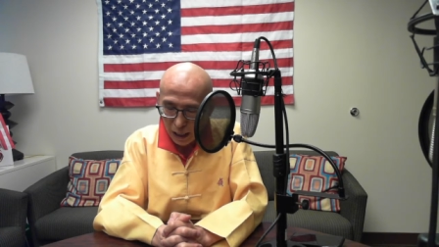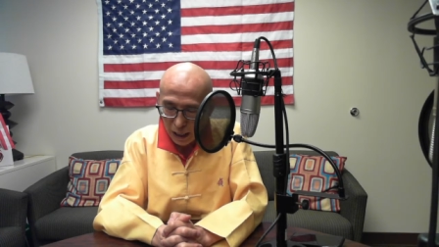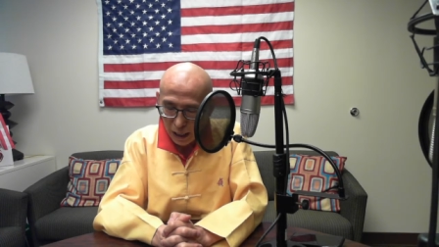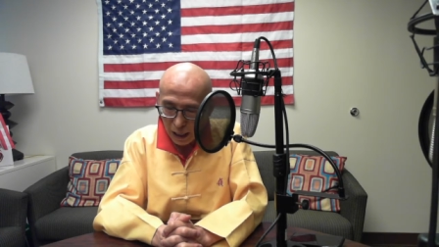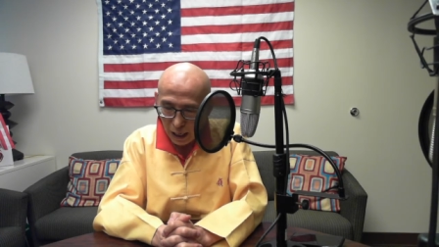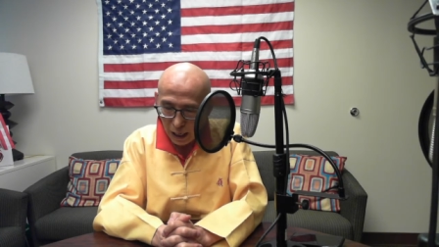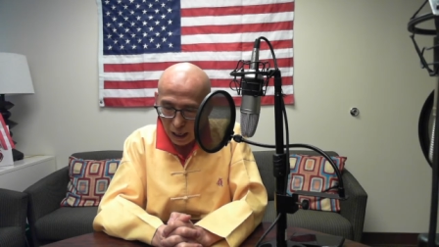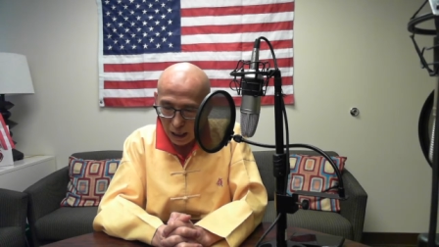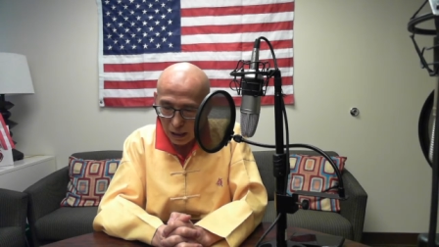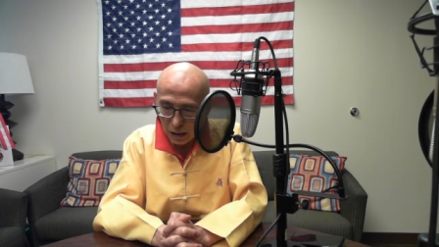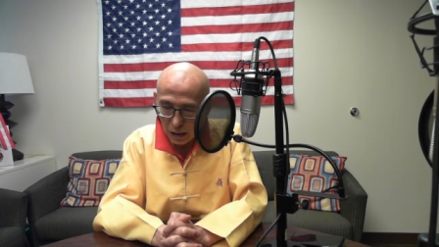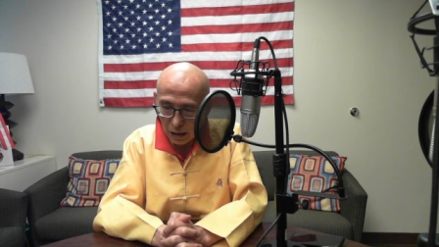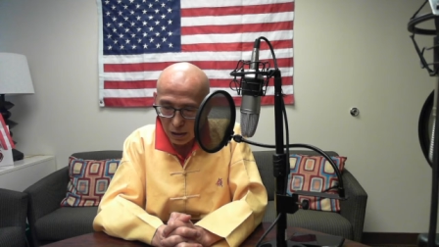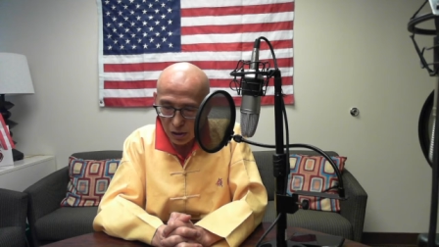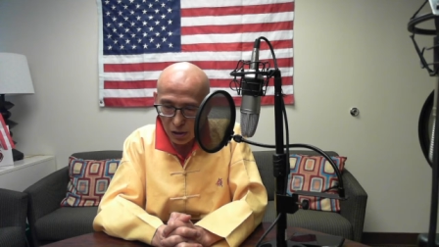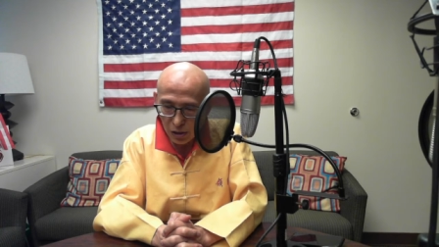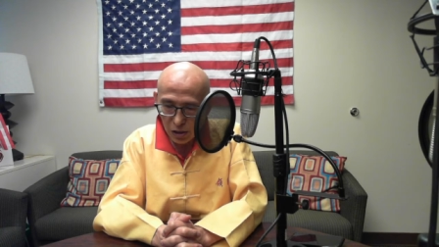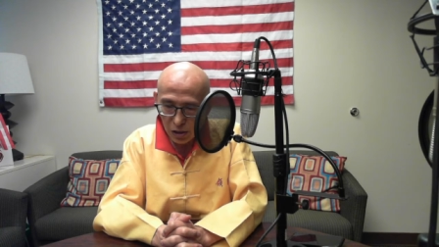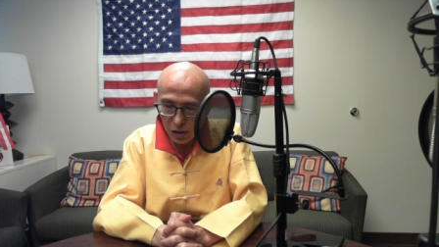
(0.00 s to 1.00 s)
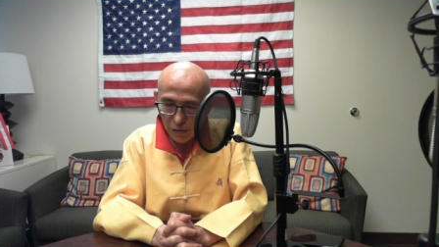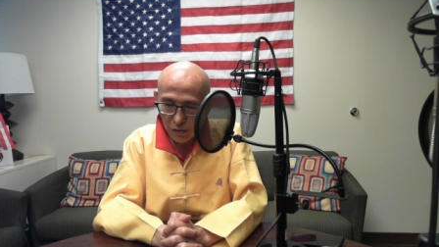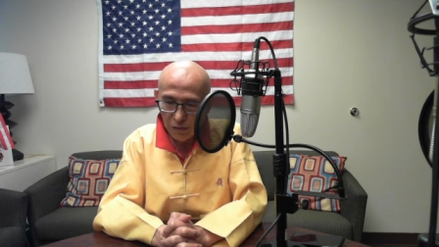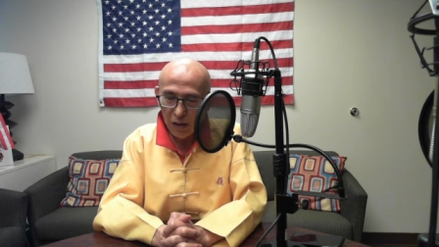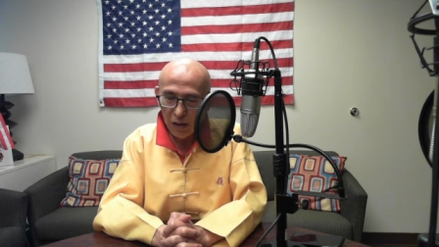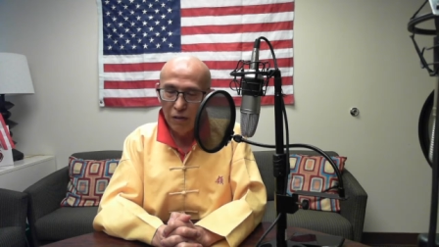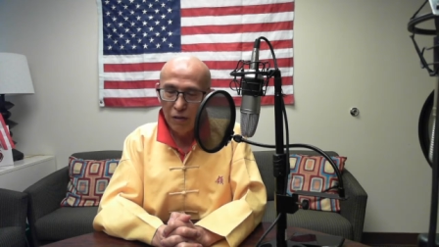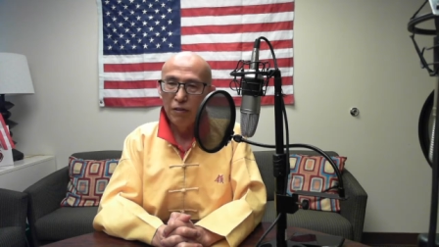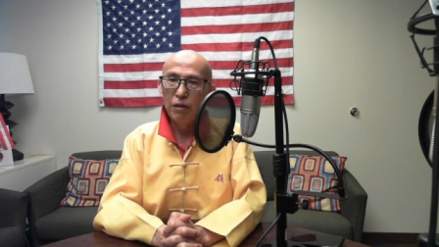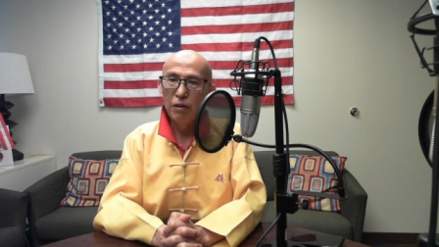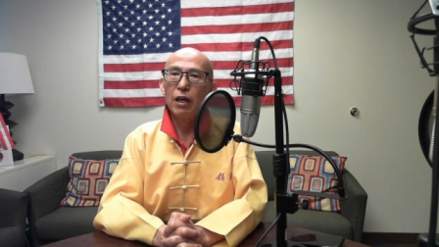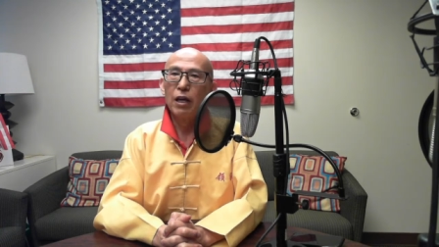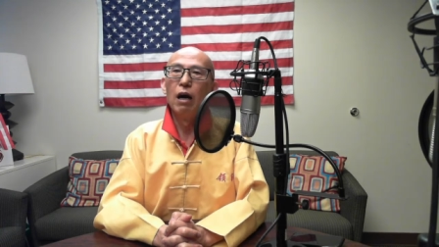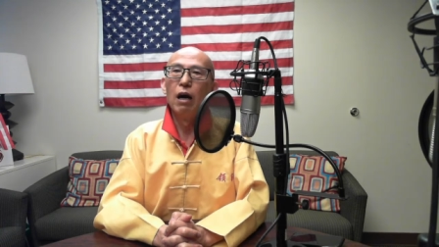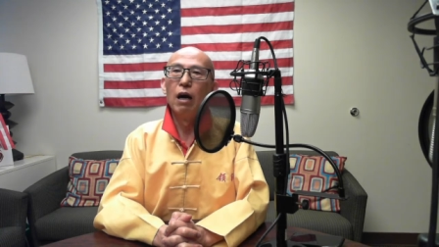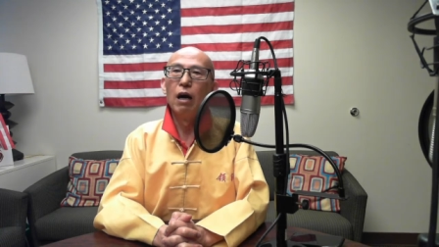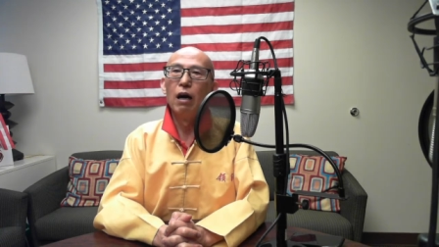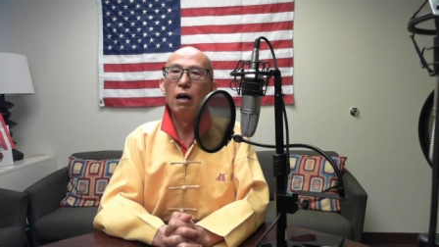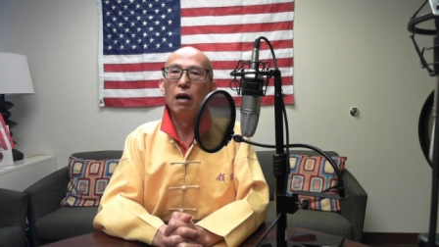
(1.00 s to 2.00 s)
and she's very
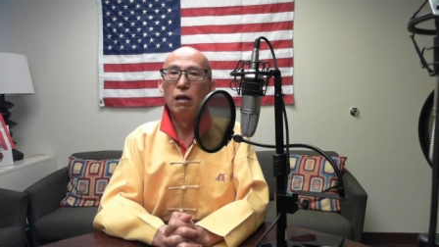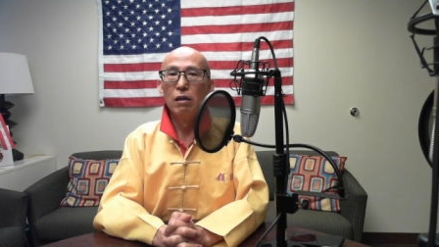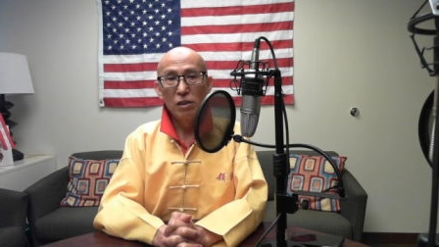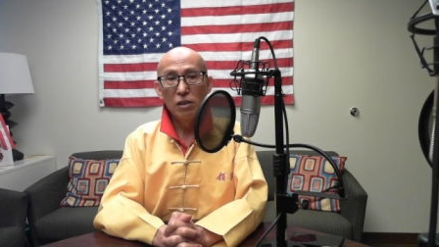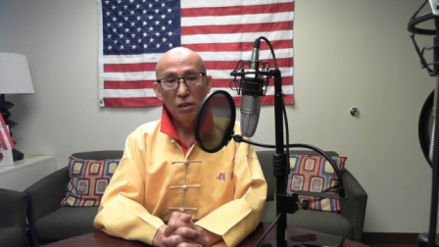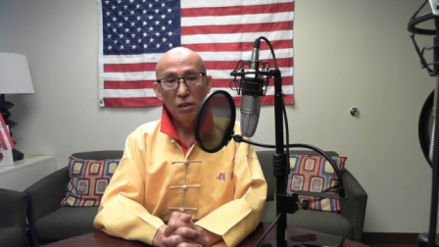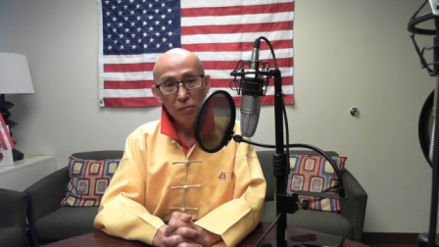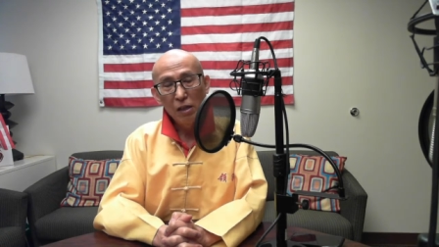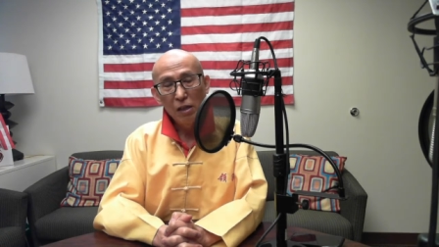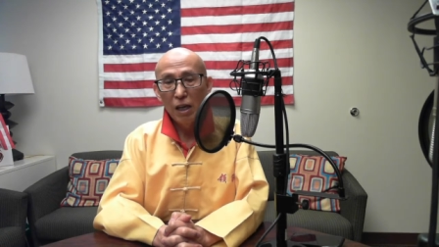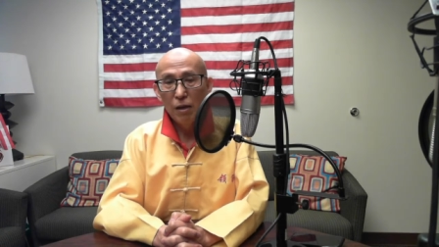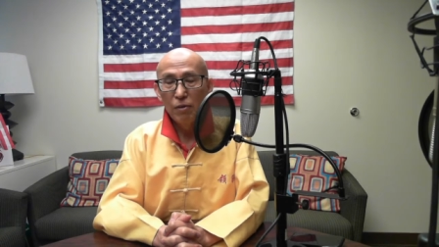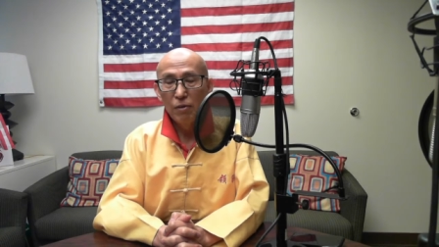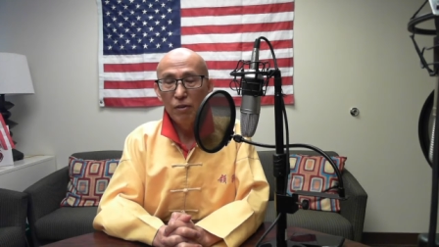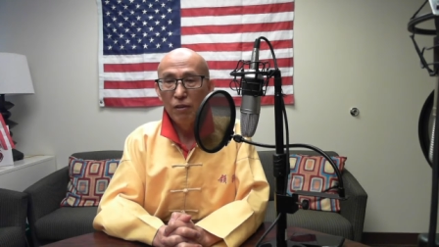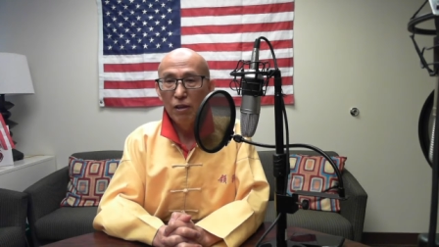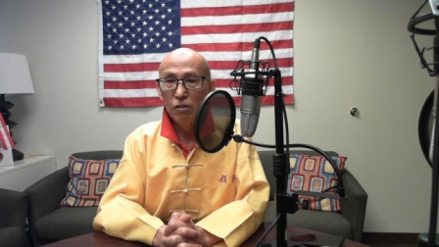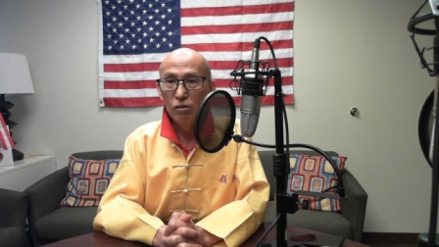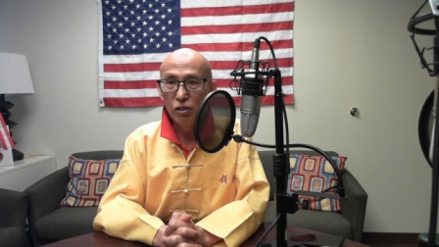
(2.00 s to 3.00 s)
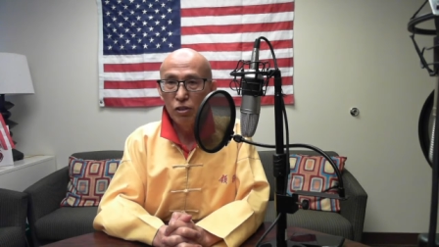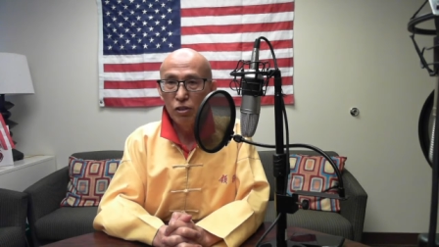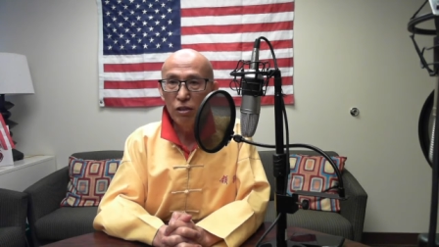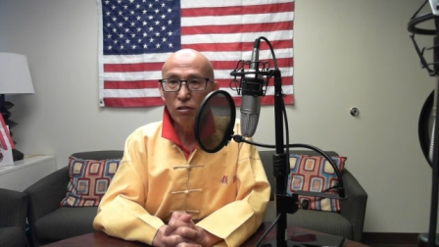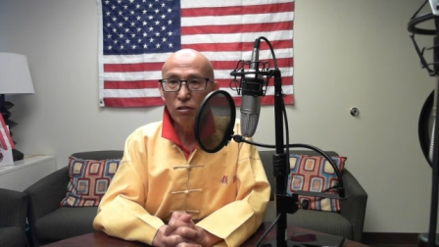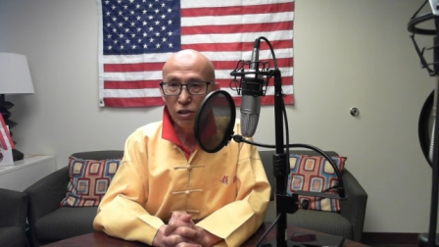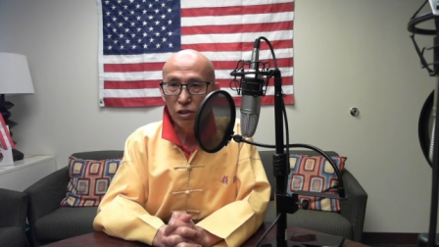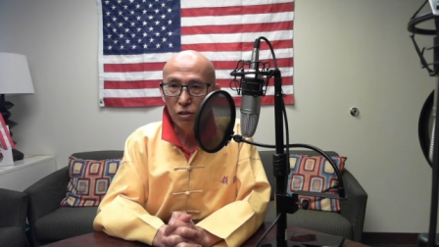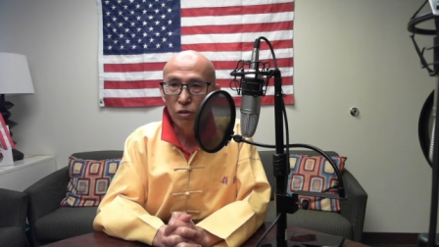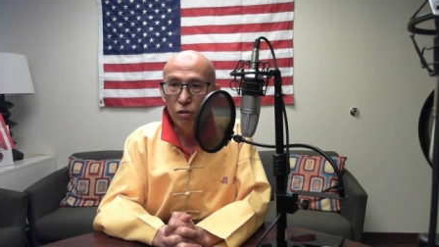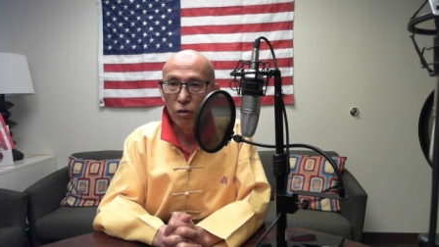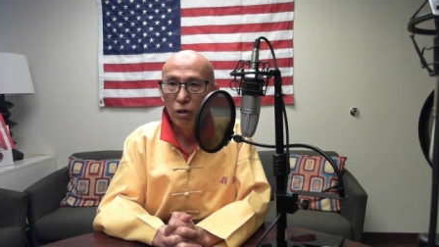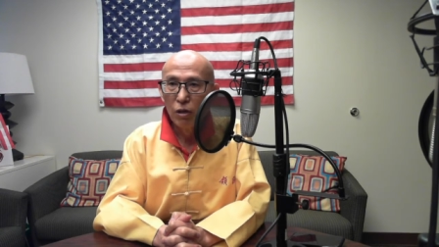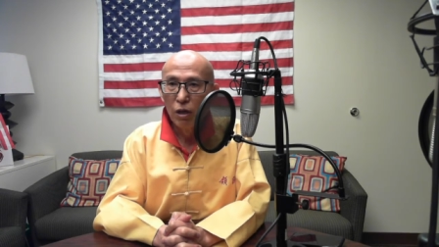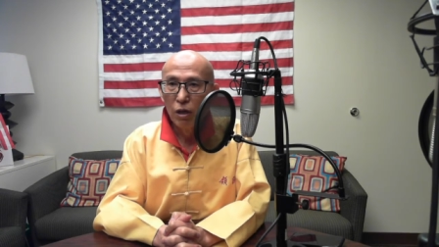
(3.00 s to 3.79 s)
sometimes can be very generous too.